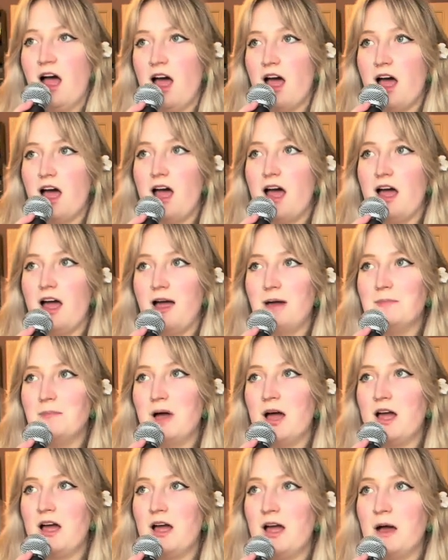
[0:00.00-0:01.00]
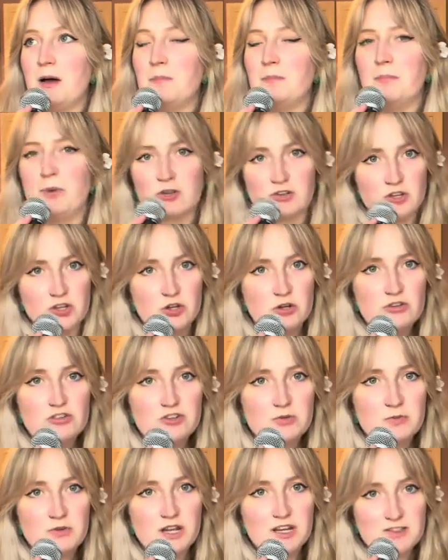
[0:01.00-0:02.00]
But the
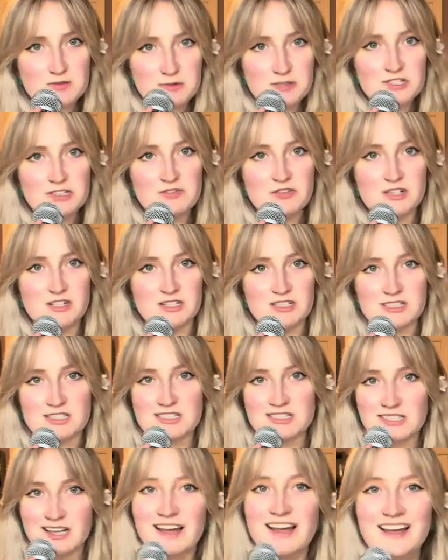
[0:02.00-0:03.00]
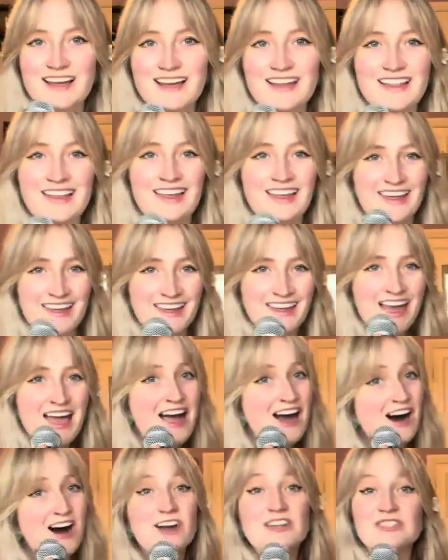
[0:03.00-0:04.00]
YouTube thing has been difficult.
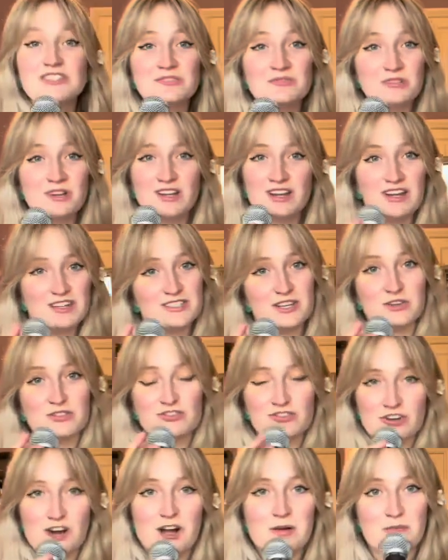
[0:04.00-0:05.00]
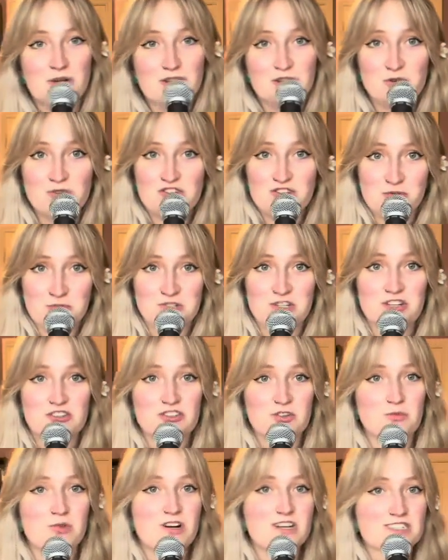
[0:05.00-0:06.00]
I didn't realize how strong my YouTube
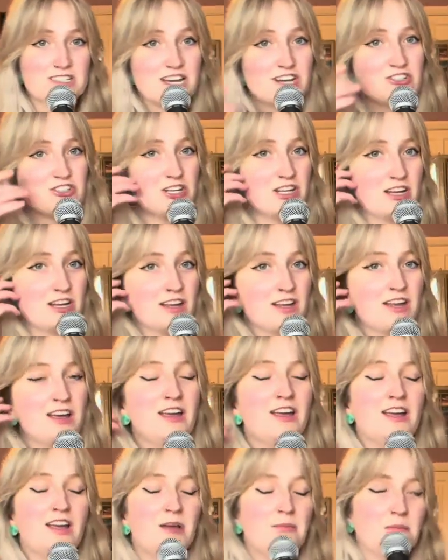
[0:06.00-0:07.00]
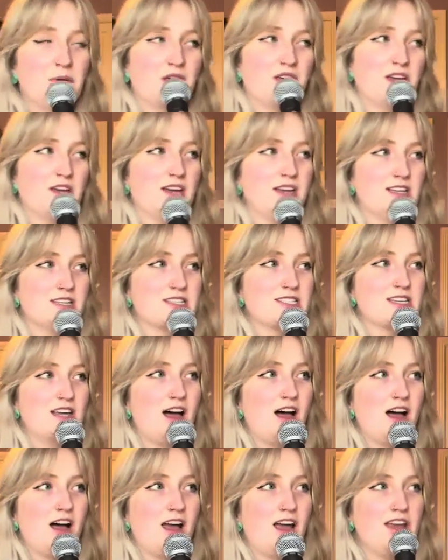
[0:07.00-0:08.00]
addiction was, actually, because
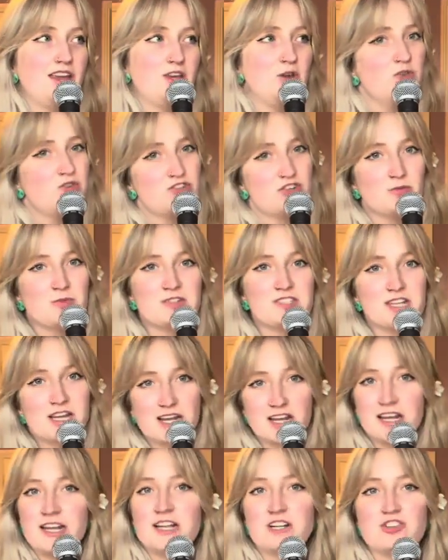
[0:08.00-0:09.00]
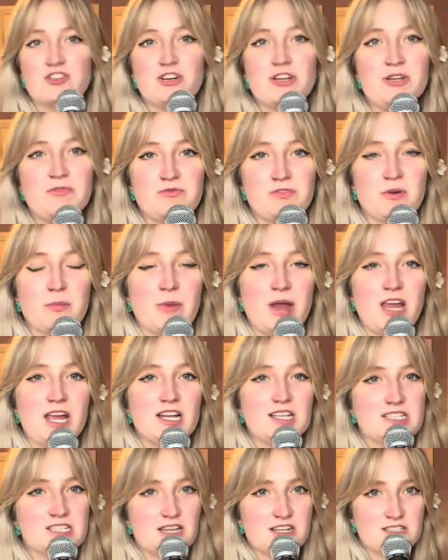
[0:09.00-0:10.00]
YouTube is like a little treat for me.
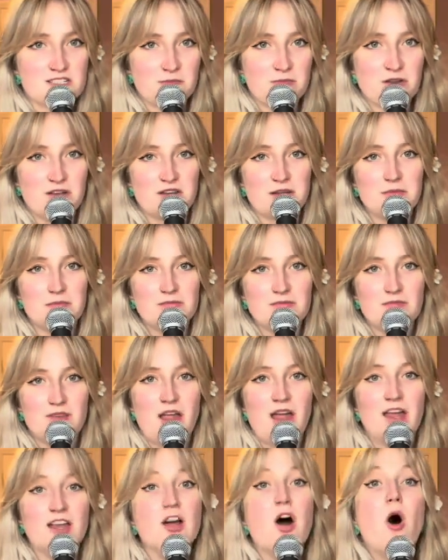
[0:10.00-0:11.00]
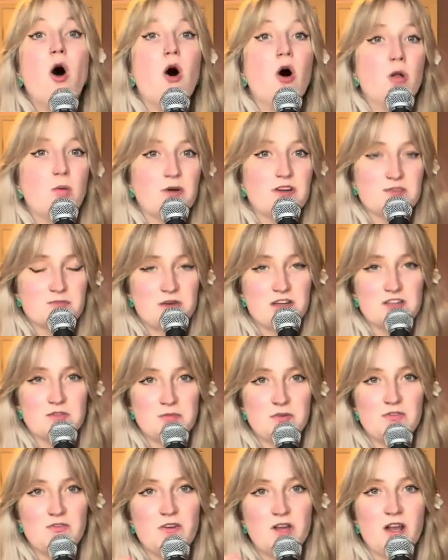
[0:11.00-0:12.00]
It's not something that always makes
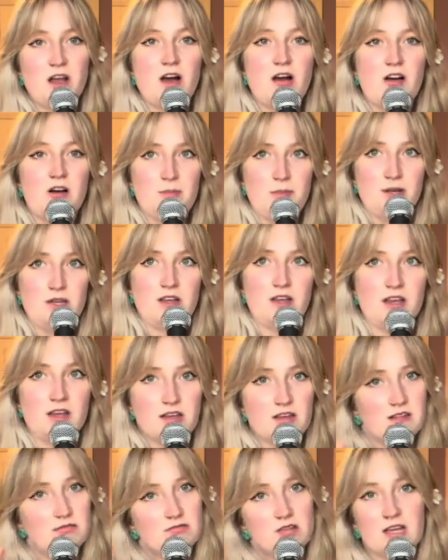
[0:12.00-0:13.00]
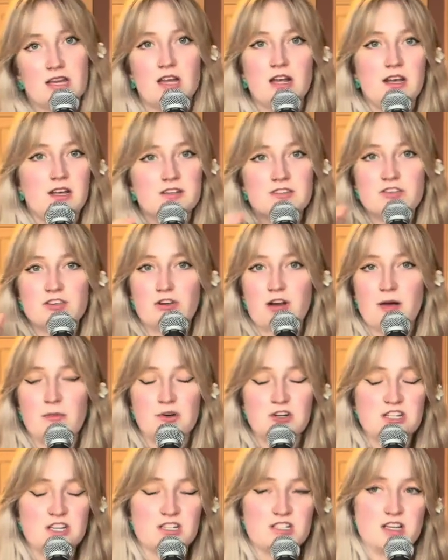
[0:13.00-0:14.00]
me feel horrible, like, again, Instagram
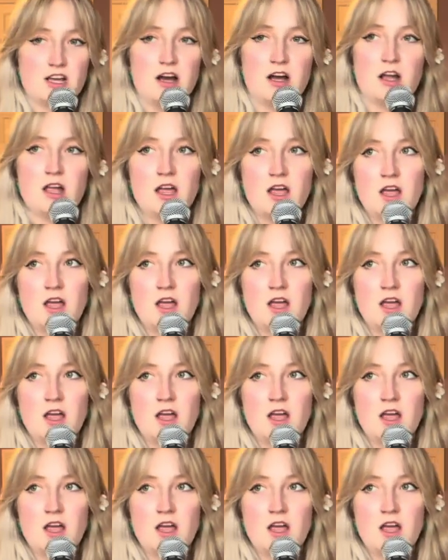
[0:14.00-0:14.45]
or TikTok.